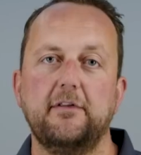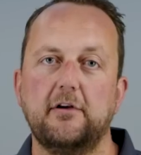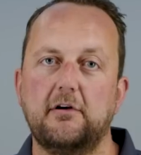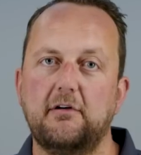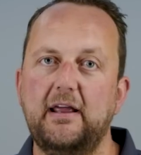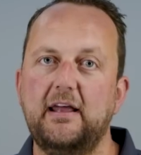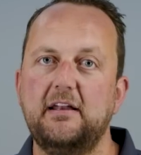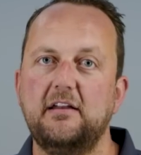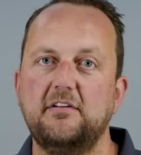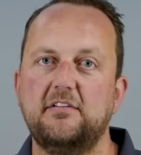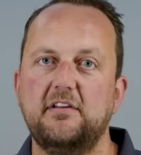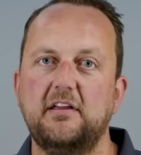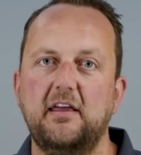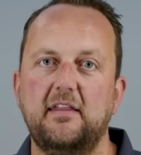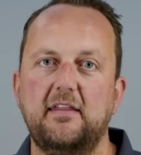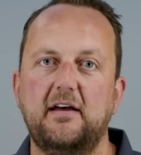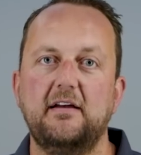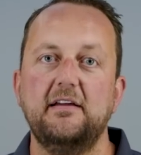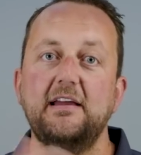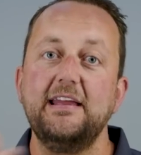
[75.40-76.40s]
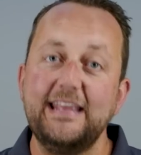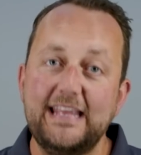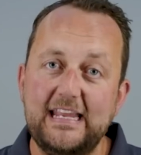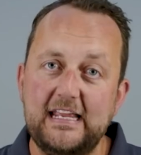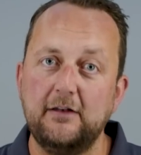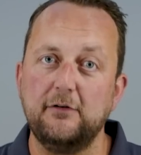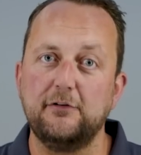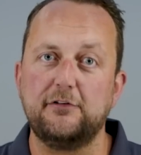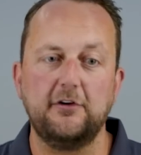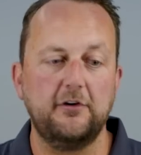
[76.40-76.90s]
and the grounding together,
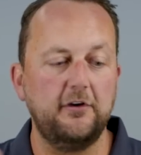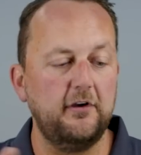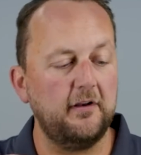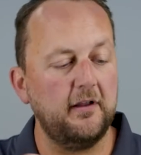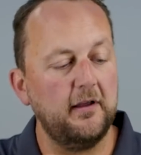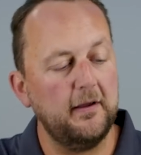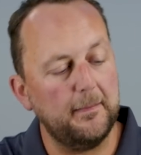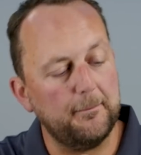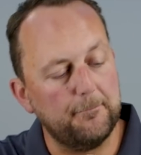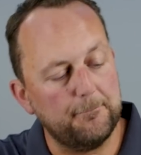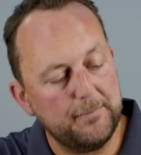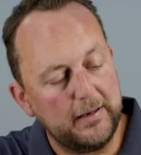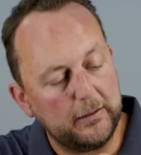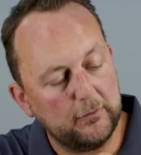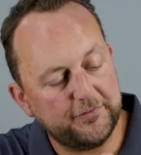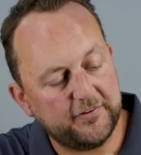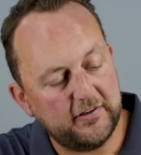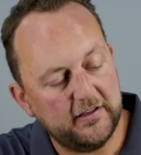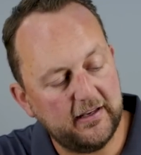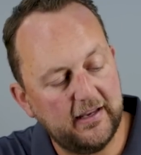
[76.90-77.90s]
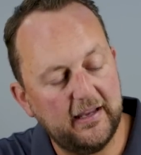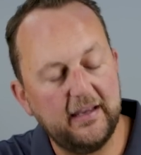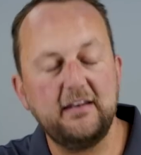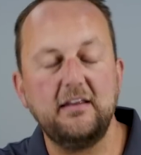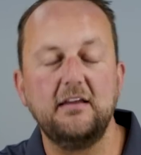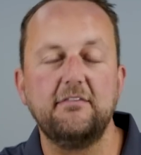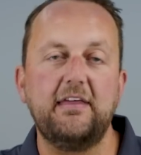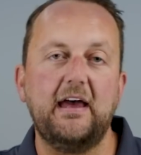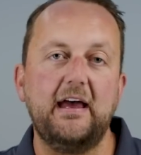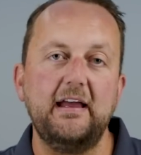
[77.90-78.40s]
in turn, melting
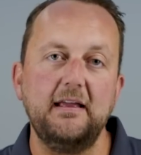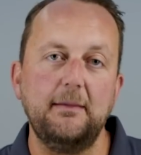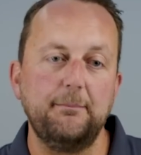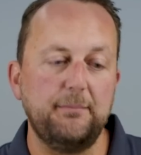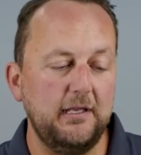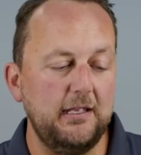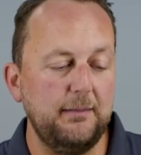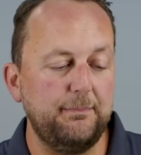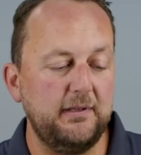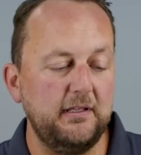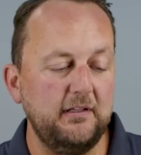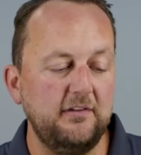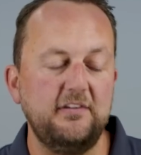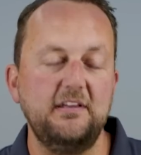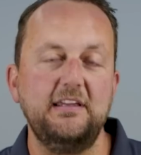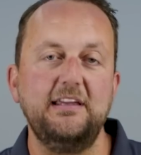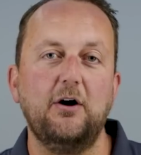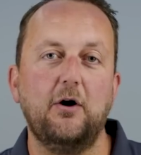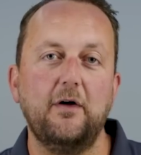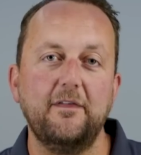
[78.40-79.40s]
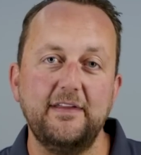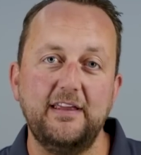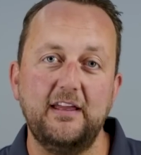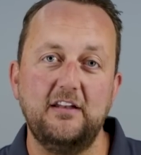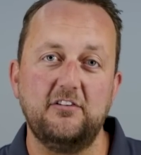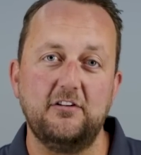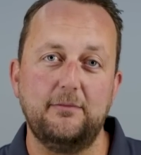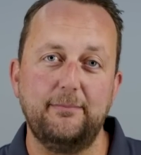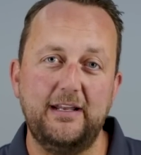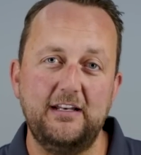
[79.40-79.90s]
any of the AMP pins here on the
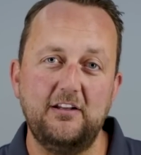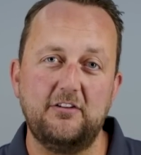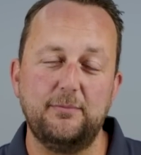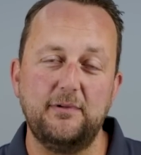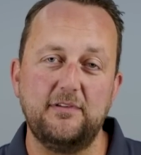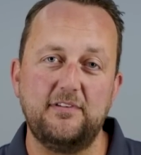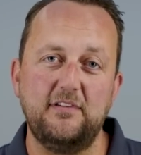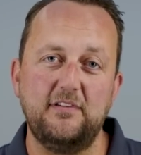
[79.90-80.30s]
engine management